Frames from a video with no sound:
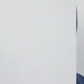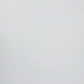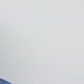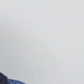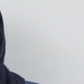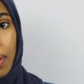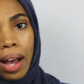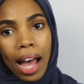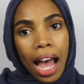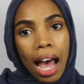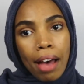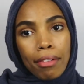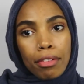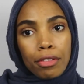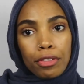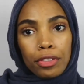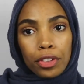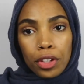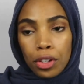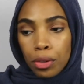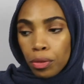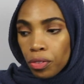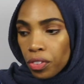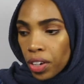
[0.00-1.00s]
So I have a
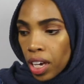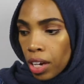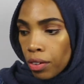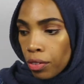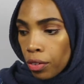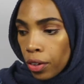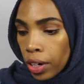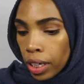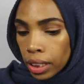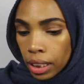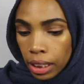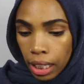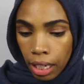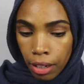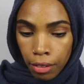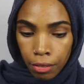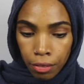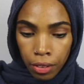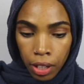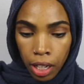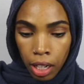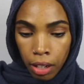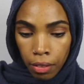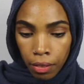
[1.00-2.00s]
few favorites
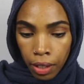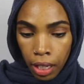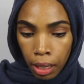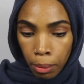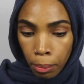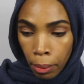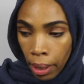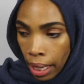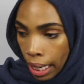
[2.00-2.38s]
involving